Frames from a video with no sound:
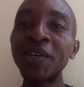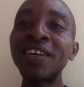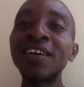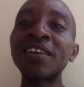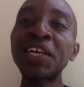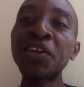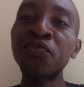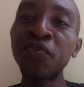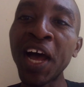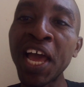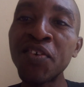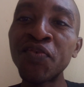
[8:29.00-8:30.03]

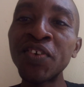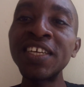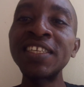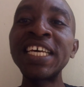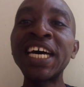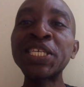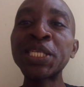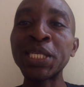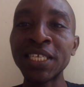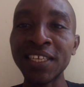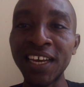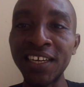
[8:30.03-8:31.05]
reviving that
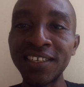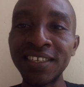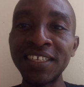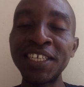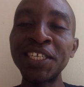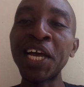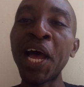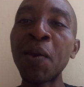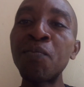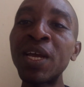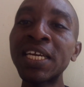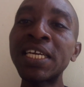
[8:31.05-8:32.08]
society
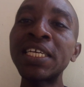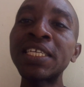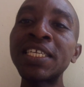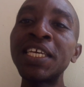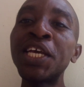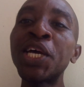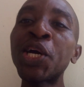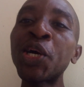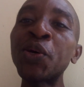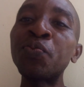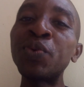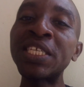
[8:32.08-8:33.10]
and make it
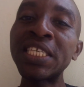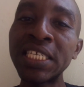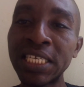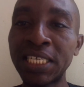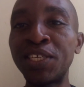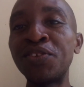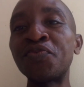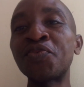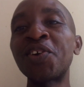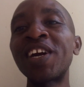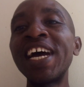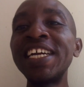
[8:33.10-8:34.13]
competitive.
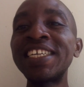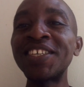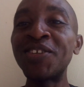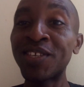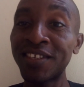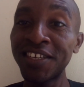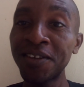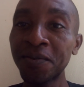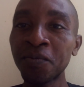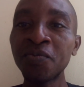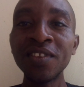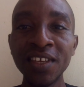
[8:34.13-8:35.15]
All right, you see,
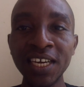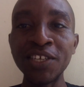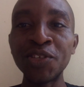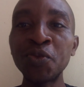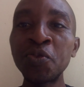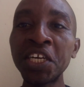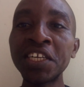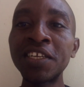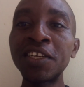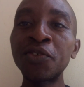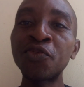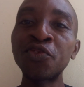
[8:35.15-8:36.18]
yes, to make
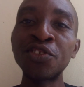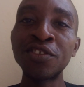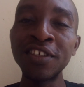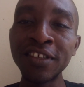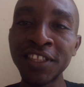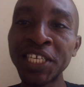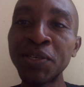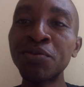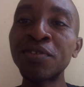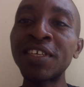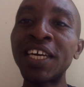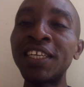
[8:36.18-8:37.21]
the
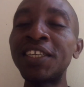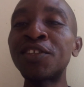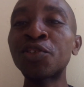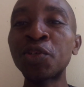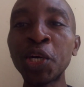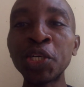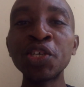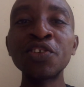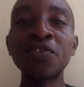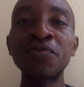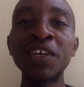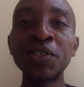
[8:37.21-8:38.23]
systems and structures
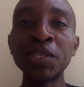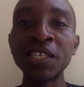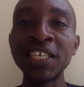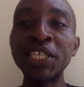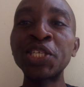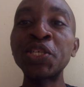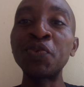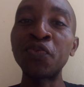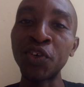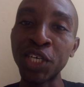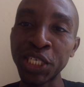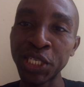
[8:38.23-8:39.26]
of that society to be
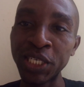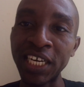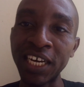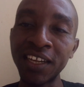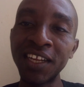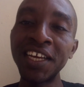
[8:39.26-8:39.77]
functional,